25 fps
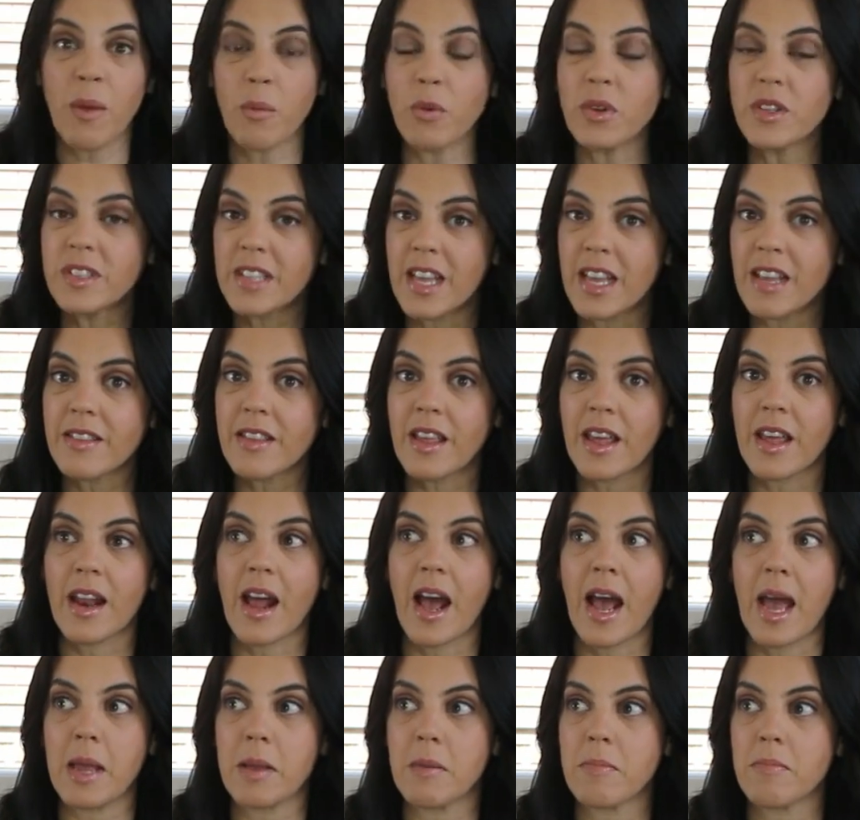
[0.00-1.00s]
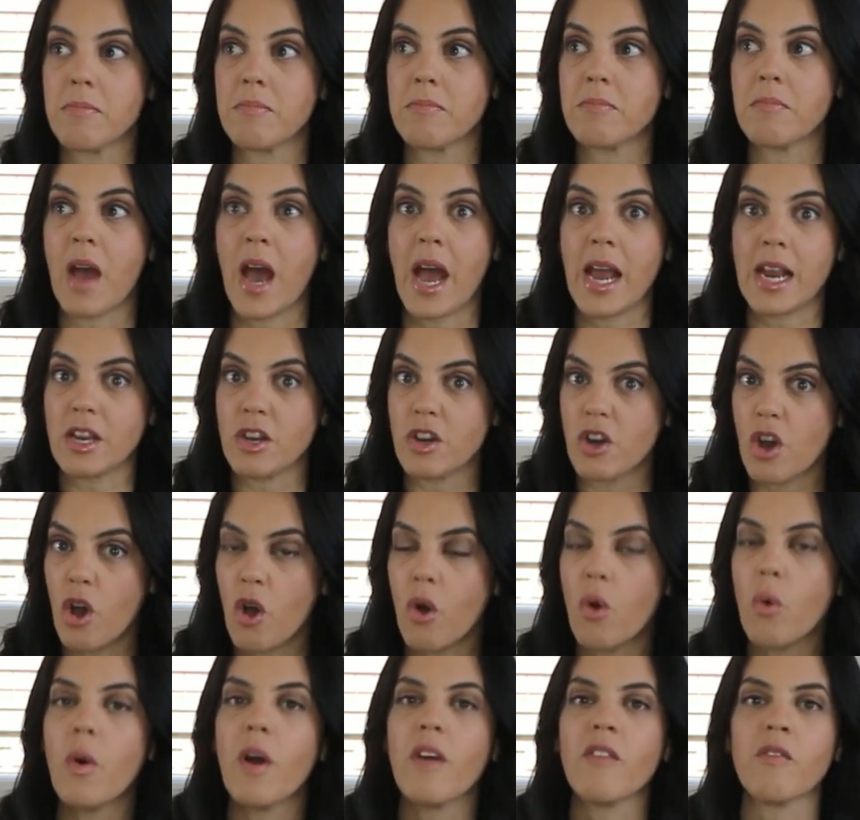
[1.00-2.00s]
will say that I
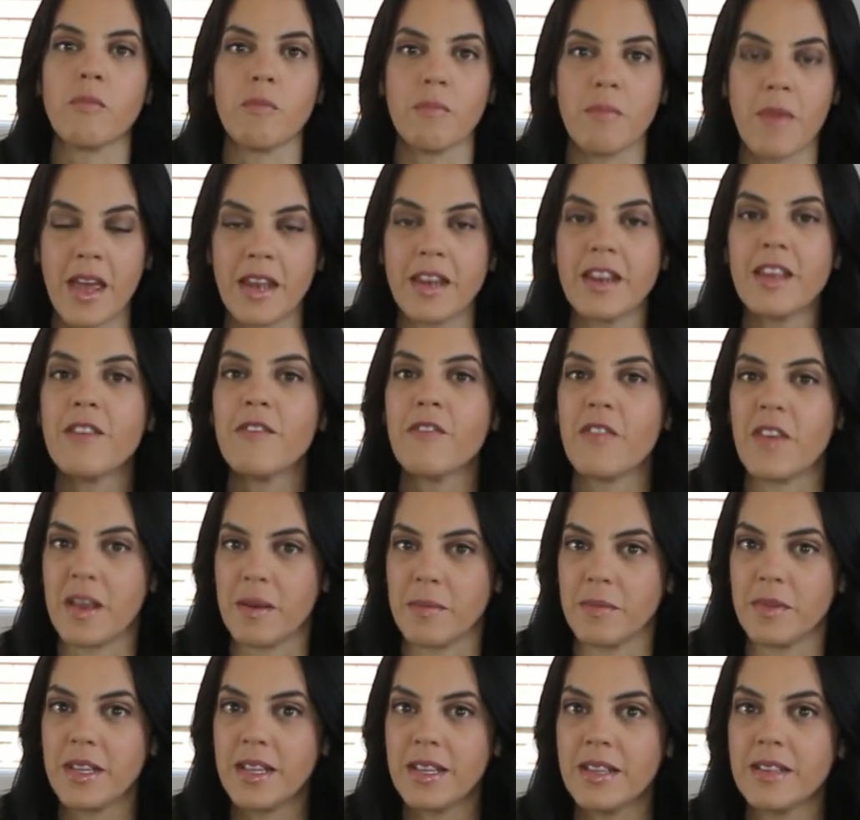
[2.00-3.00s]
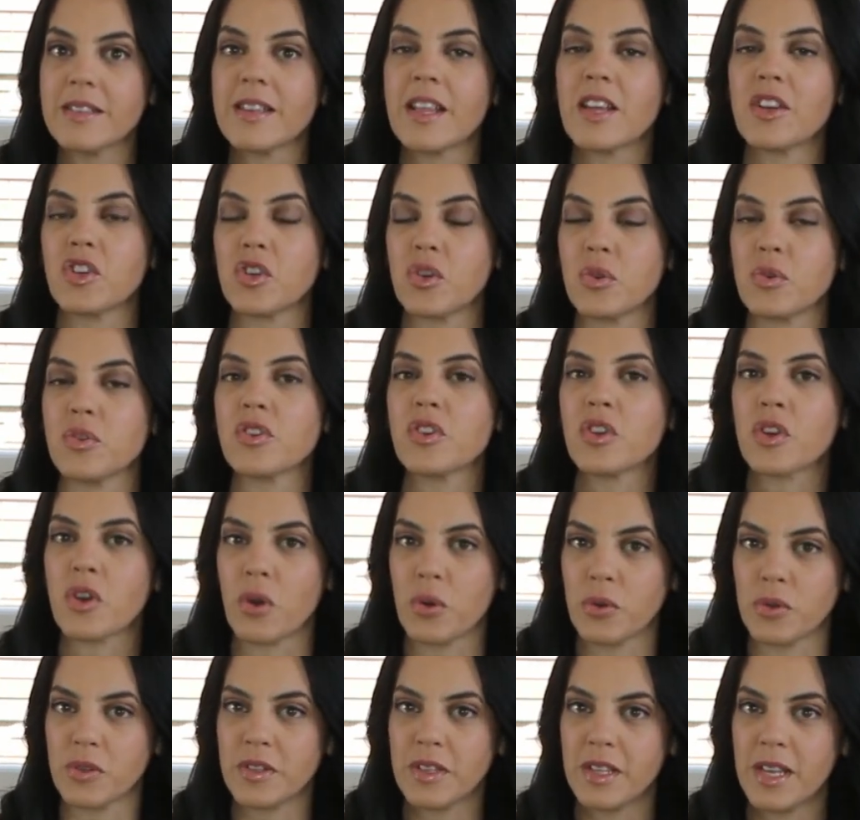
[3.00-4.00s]
know of many families that choose to
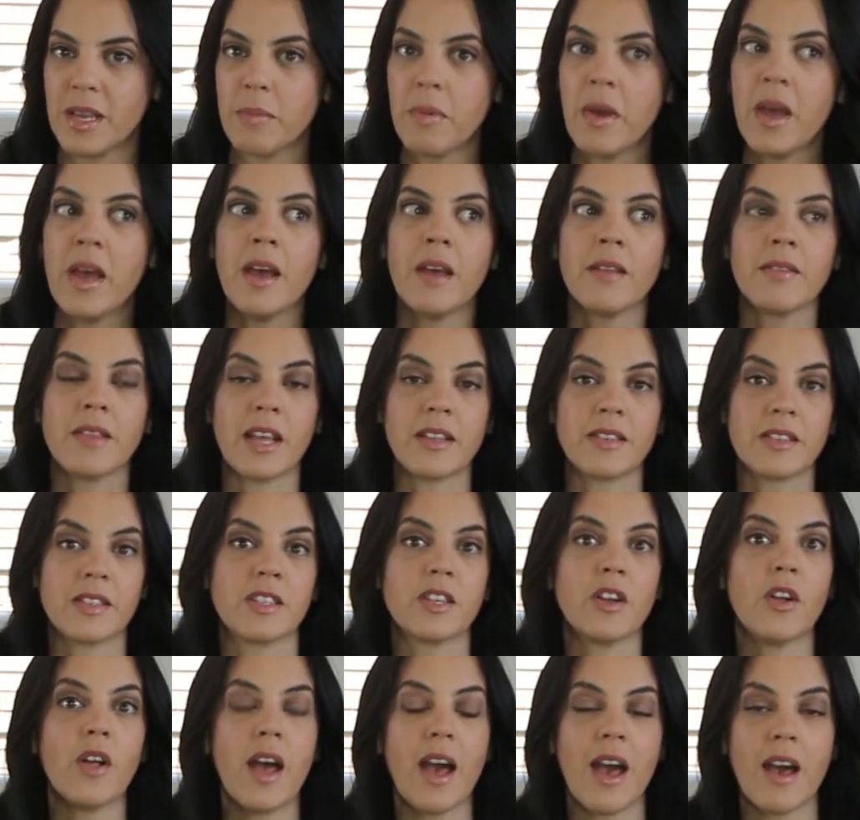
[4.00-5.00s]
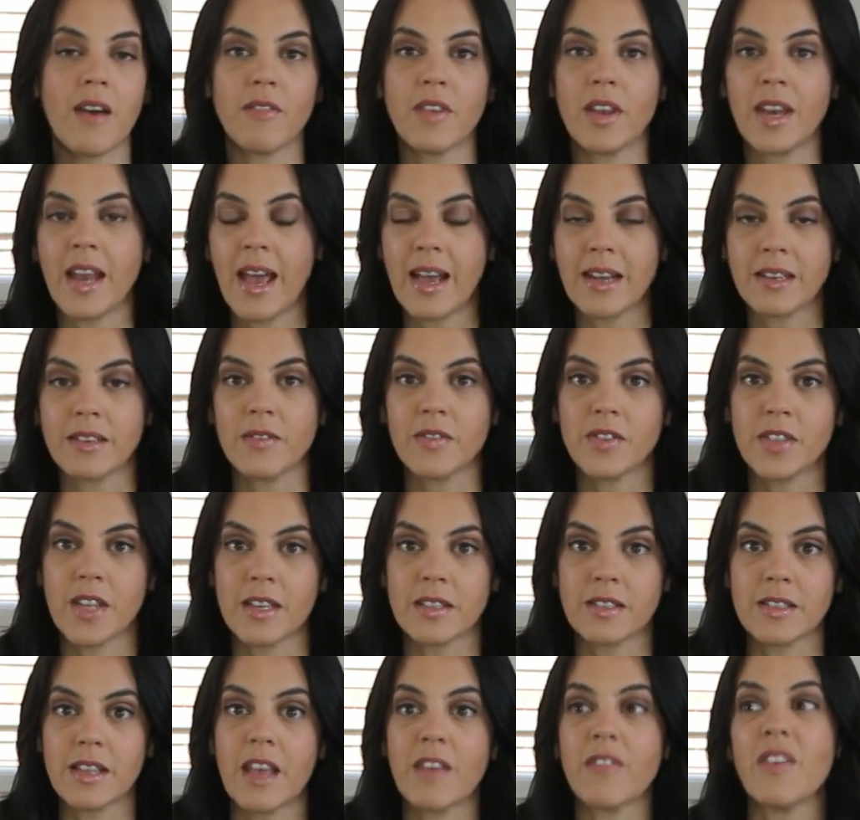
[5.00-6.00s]
co-sleep that still have an active
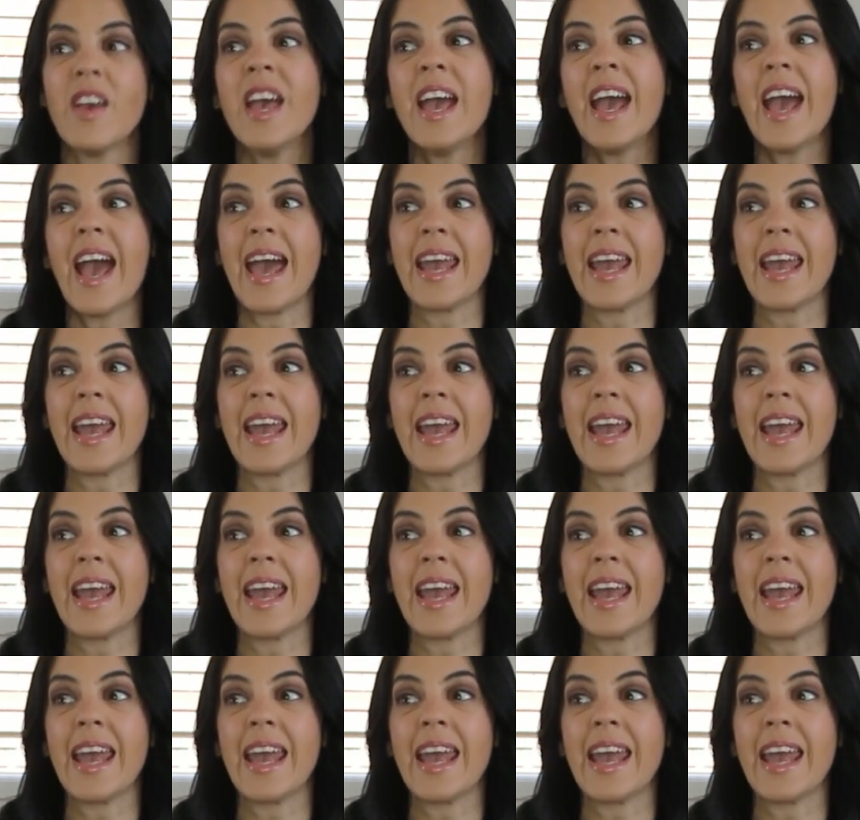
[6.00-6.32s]
sex life.